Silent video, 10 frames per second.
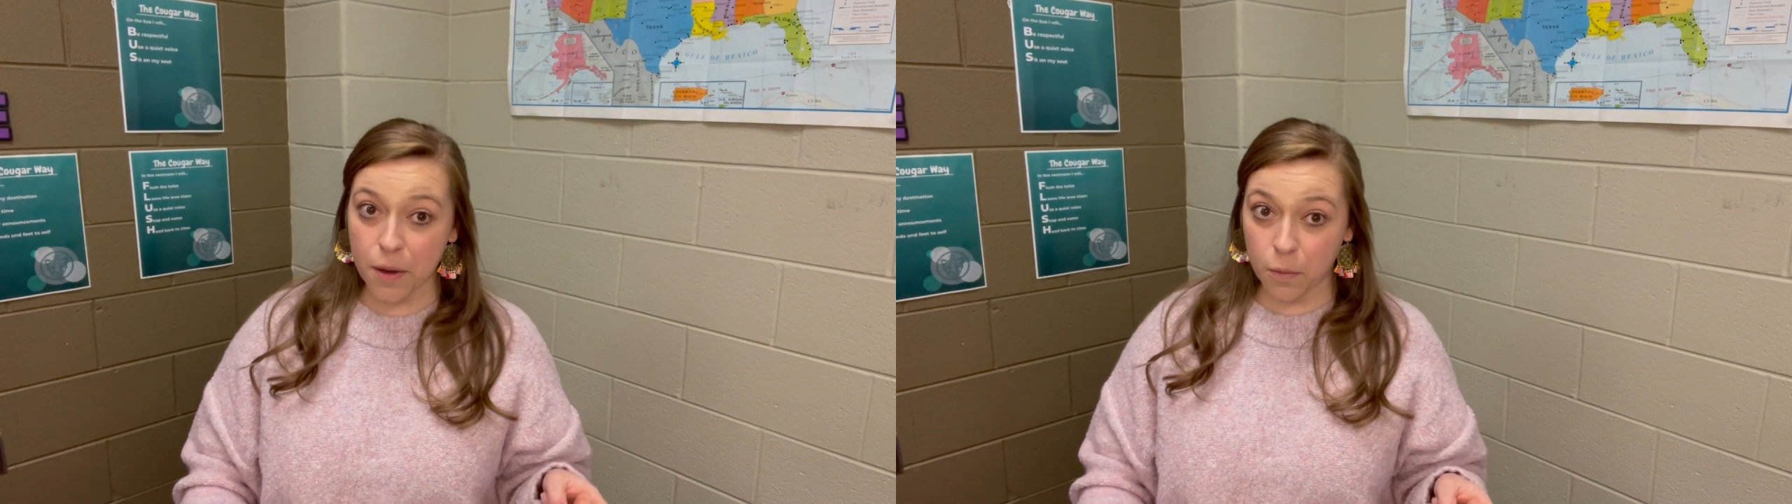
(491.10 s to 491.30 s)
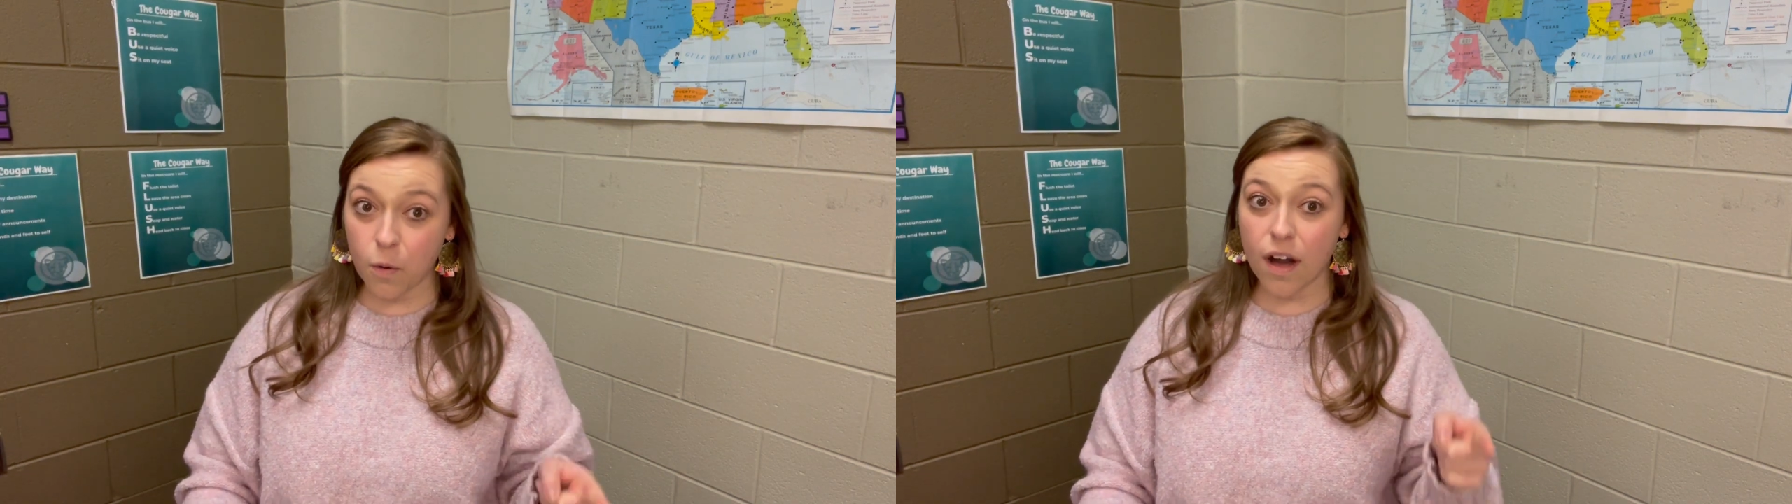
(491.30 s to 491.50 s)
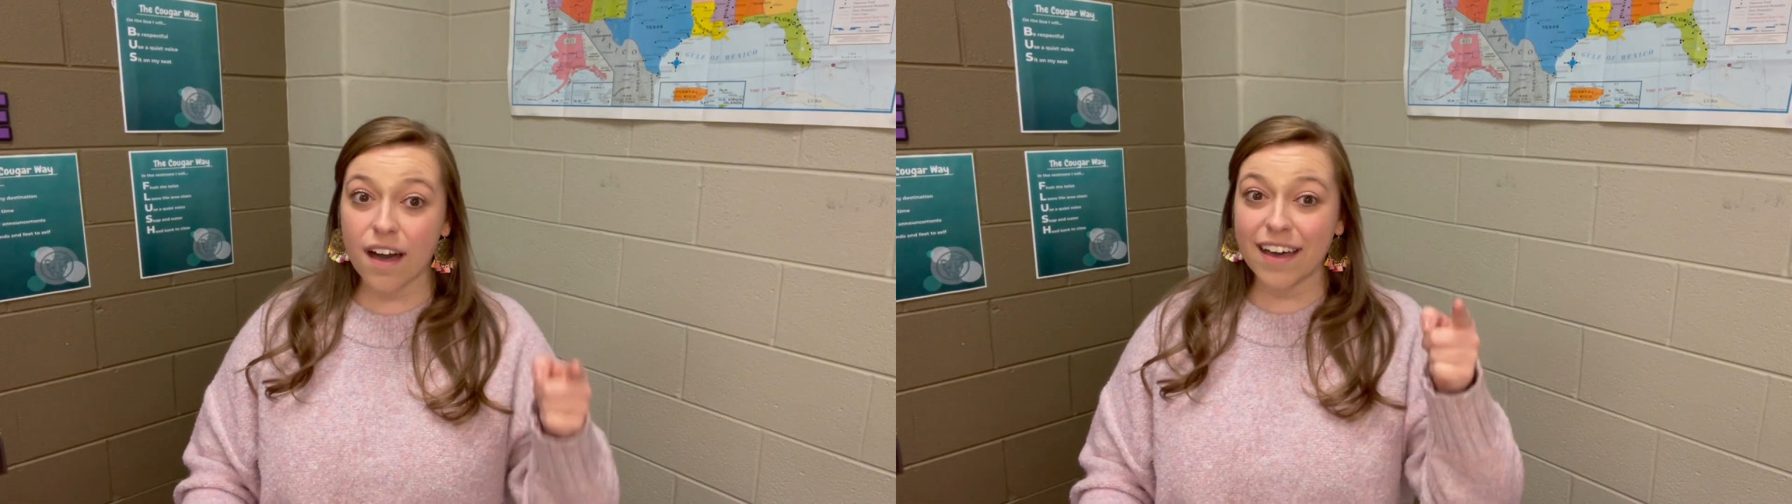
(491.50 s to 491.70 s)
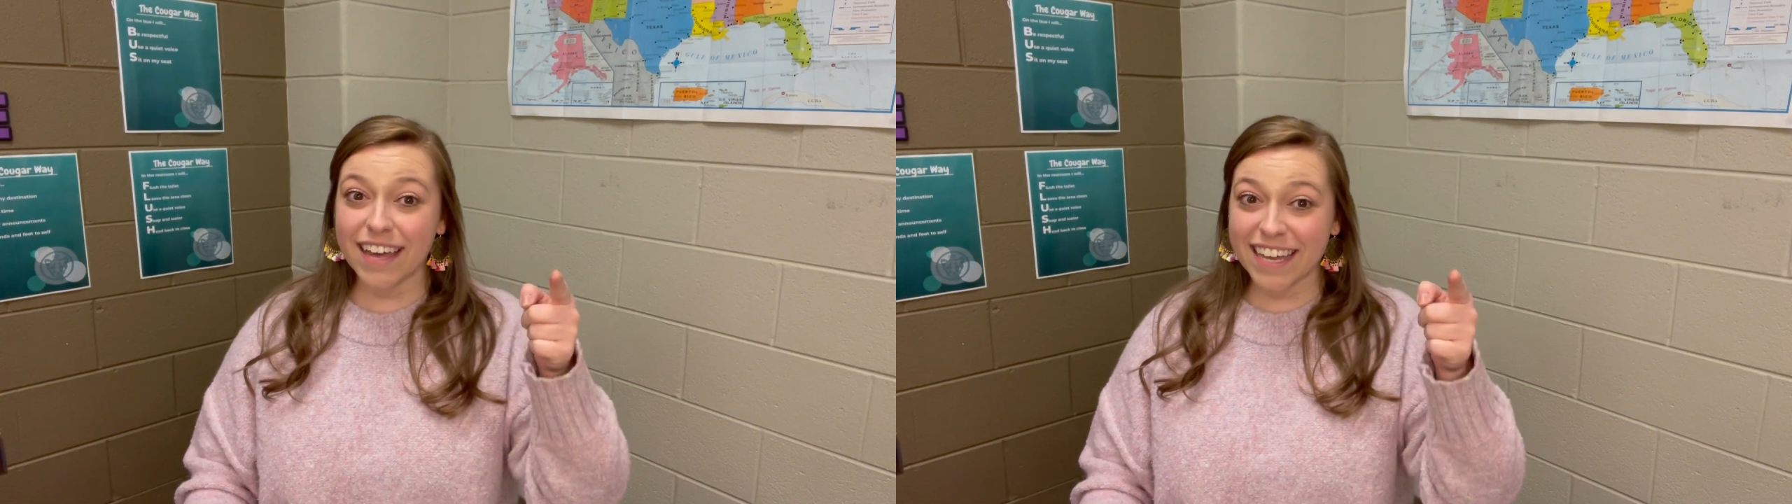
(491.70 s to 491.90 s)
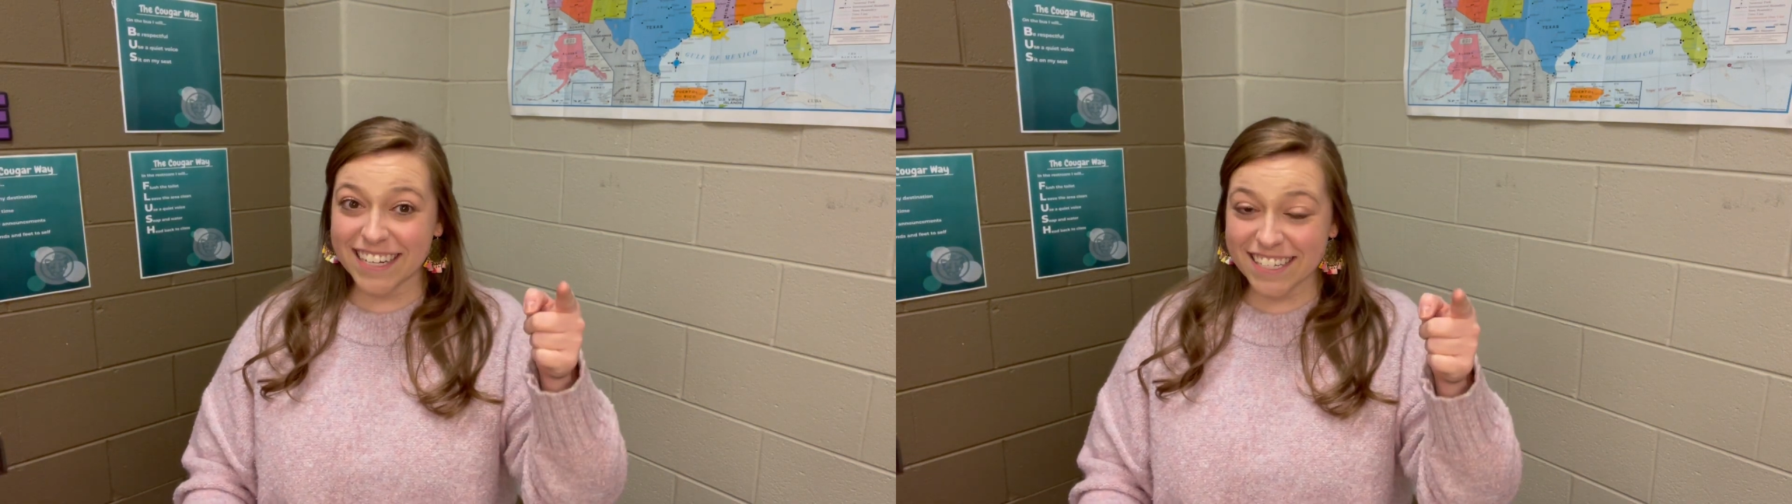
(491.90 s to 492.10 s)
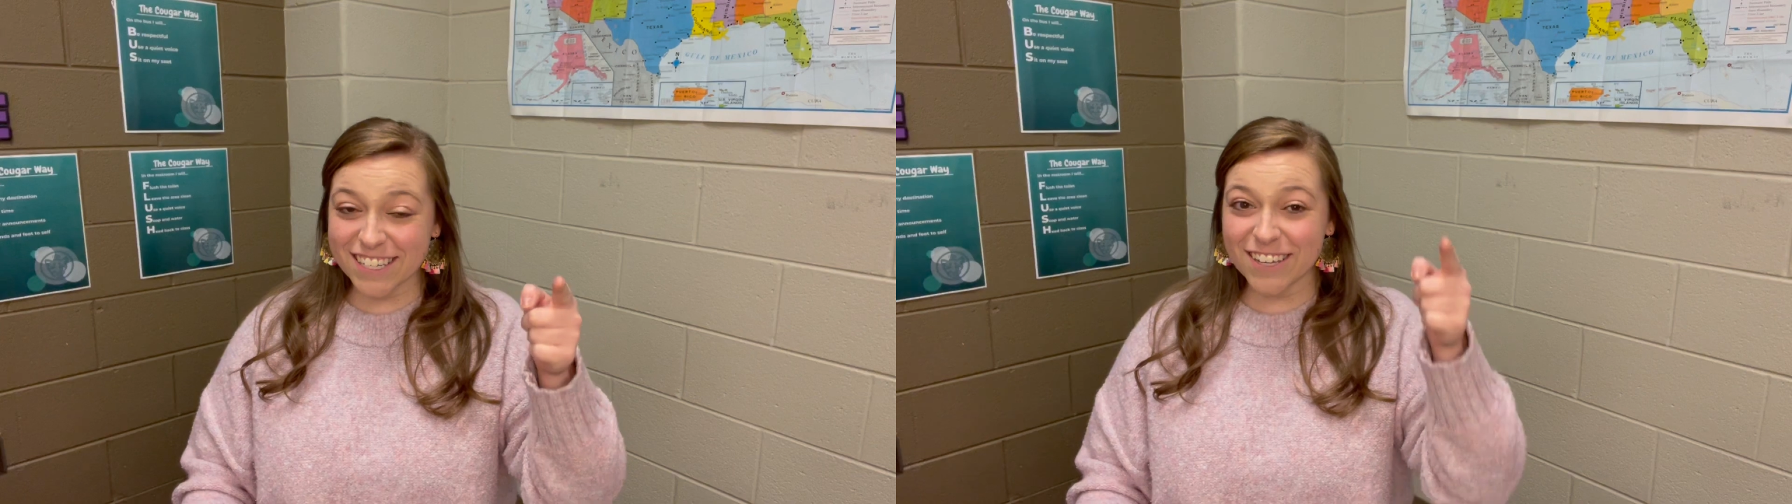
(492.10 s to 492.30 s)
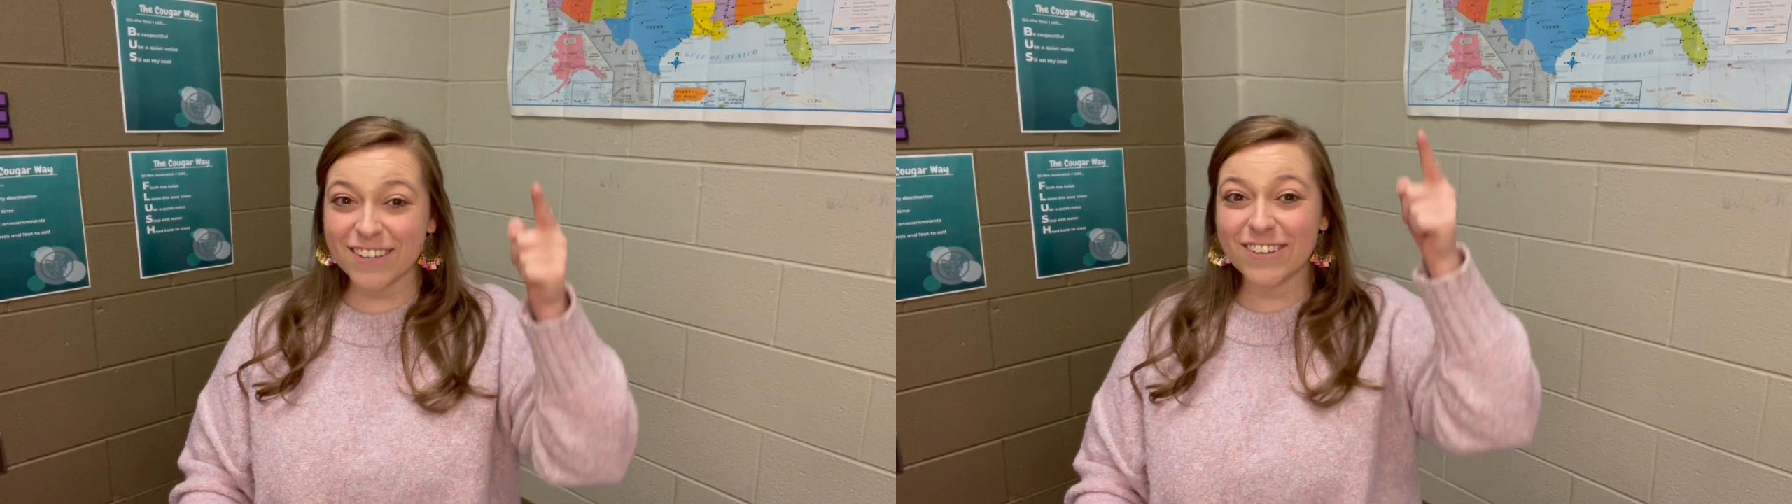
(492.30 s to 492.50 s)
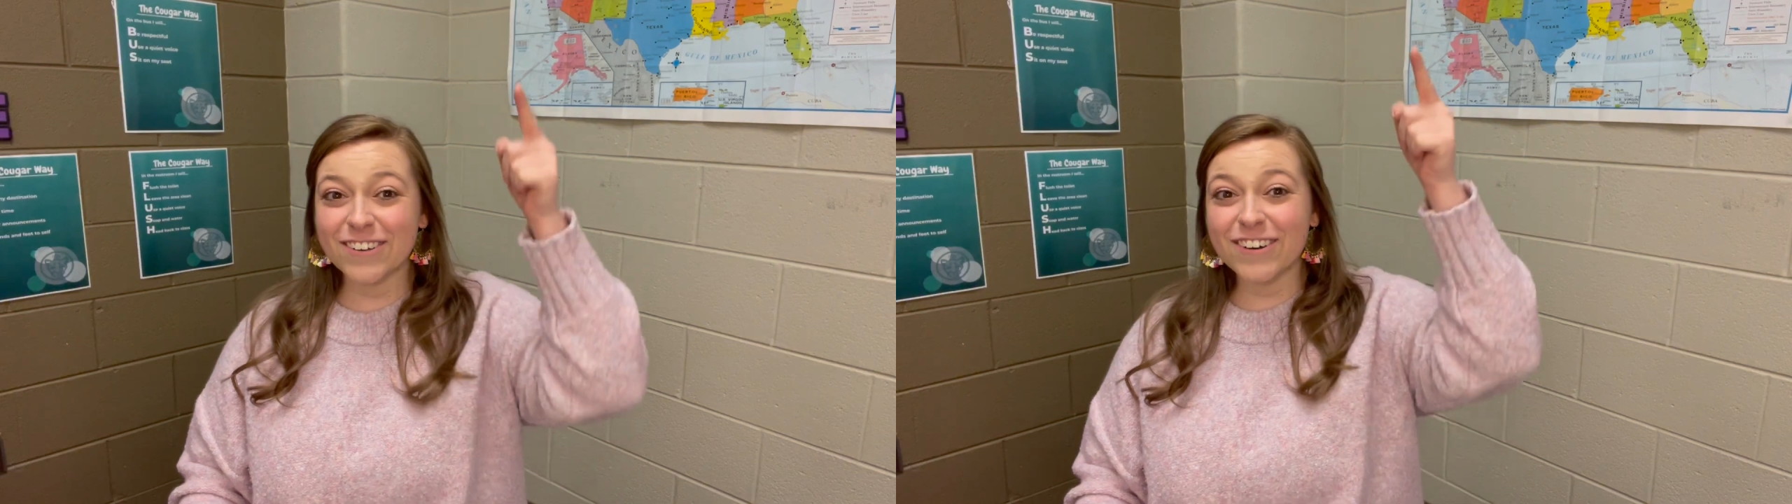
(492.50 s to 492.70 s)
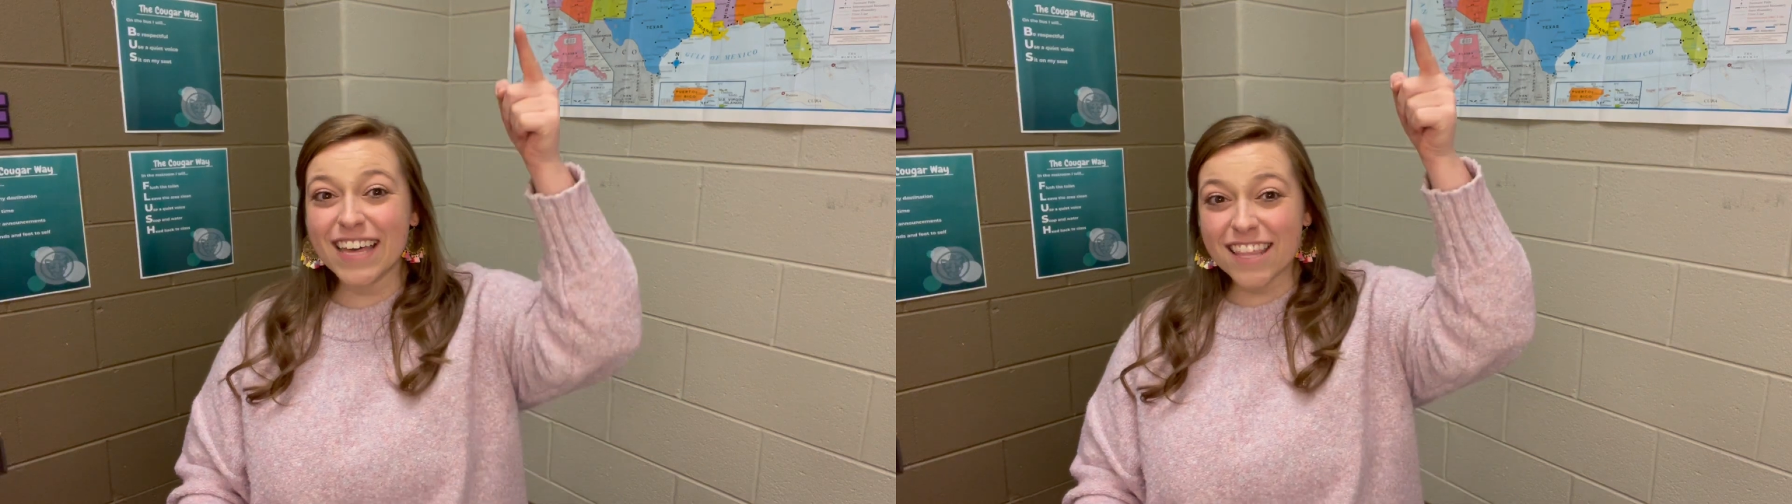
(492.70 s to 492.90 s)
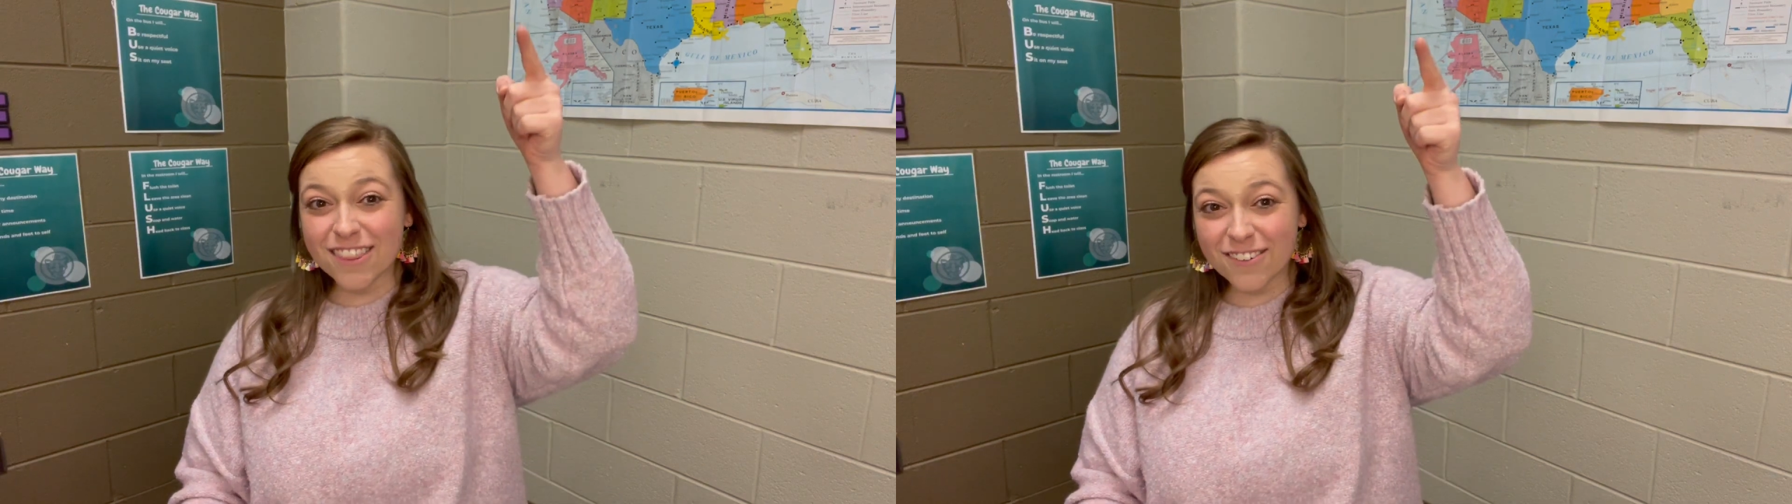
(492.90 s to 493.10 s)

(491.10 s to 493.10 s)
1, 2,